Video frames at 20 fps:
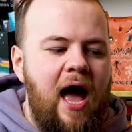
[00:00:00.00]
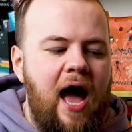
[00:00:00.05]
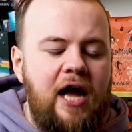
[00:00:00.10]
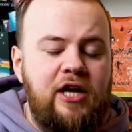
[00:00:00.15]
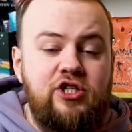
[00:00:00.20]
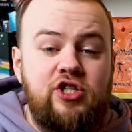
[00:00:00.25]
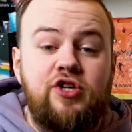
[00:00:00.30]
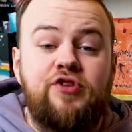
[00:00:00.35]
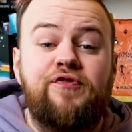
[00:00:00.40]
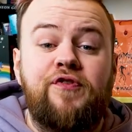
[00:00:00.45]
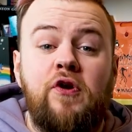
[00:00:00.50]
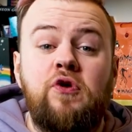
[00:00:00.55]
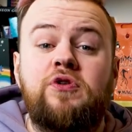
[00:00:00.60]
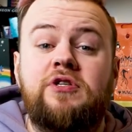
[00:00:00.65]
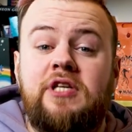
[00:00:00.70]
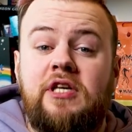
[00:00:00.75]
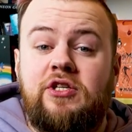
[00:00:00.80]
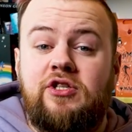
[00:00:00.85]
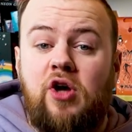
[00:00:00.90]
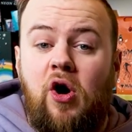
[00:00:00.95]
and just
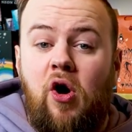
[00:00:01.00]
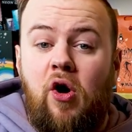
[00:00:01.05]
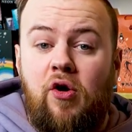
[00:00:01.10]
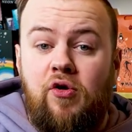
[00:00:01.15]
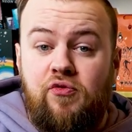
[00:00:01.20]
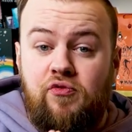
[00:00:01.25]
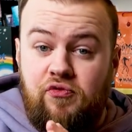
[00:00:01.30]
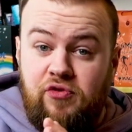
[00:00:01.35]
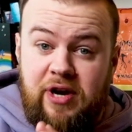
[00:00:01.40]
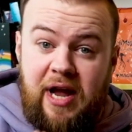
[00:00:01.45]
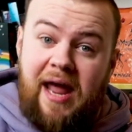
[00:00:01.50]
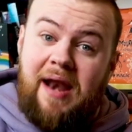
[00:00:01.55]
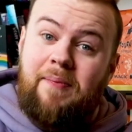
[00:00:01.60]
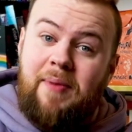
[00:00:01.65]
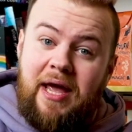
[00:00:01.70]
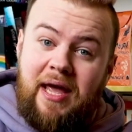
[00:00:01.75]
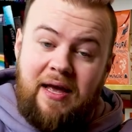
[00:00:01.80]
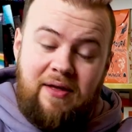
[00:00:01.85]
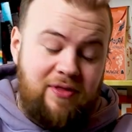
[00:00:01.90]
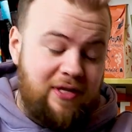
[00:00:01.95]
focuses on
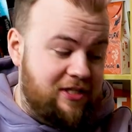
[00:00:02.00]
reanimating.